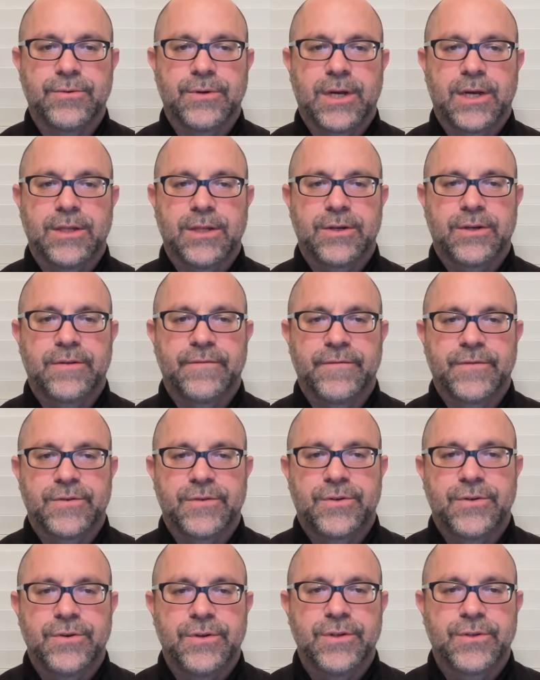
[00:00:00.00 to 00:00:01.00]
We're not looking for
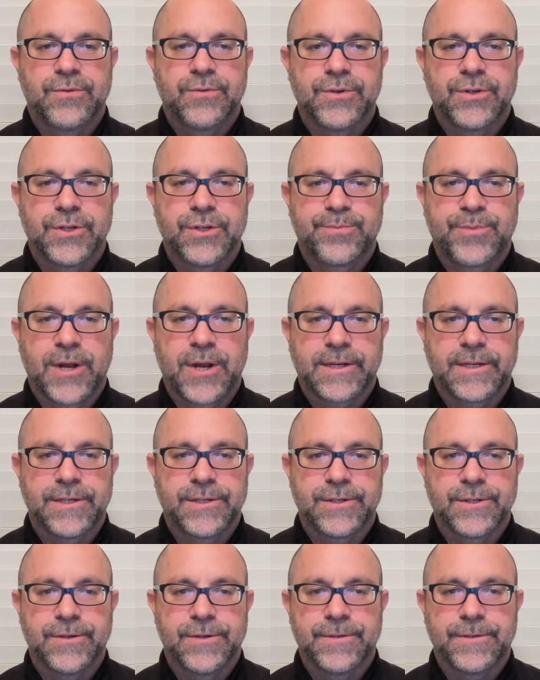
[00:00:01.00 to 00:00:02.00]
students. We're just
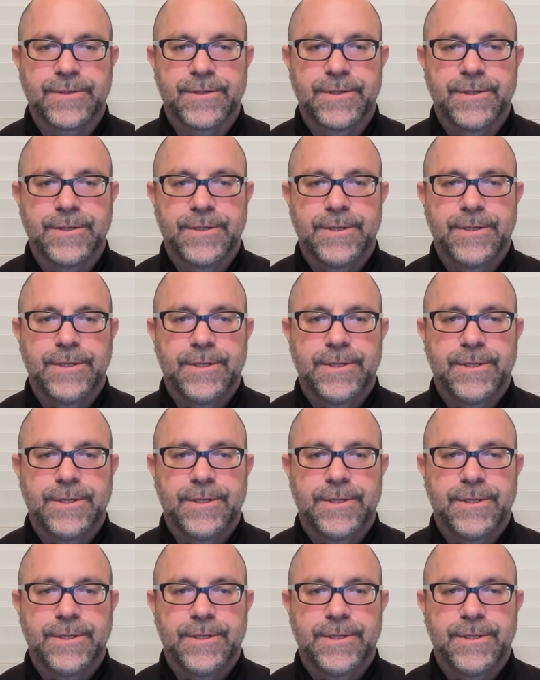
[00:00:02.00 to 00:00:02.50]
practitioners.